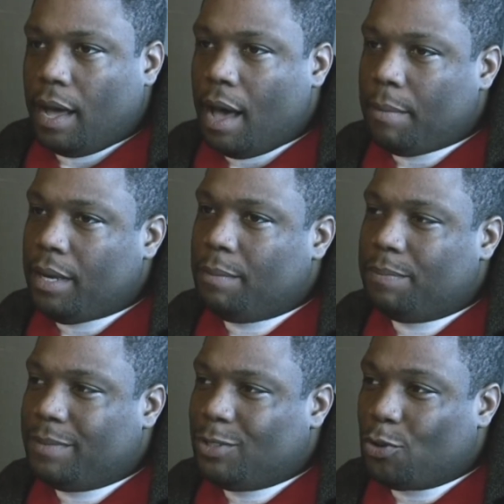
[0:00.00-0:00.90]
how many
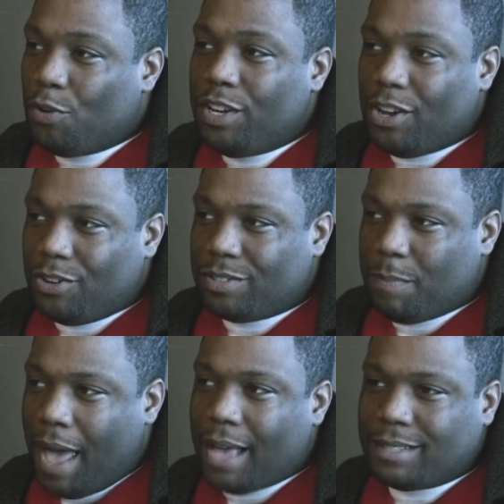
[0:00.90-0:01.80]

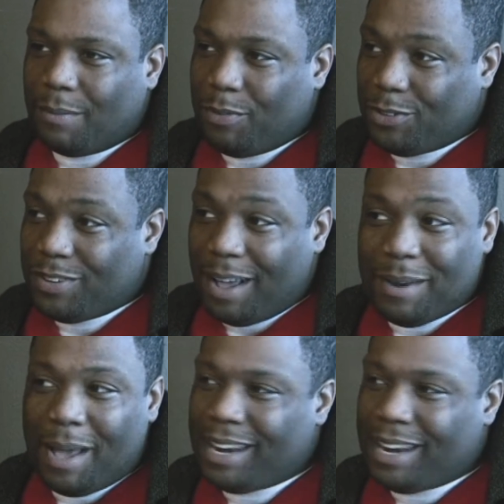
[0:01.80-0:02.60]
Doritos bags up with Doritos, I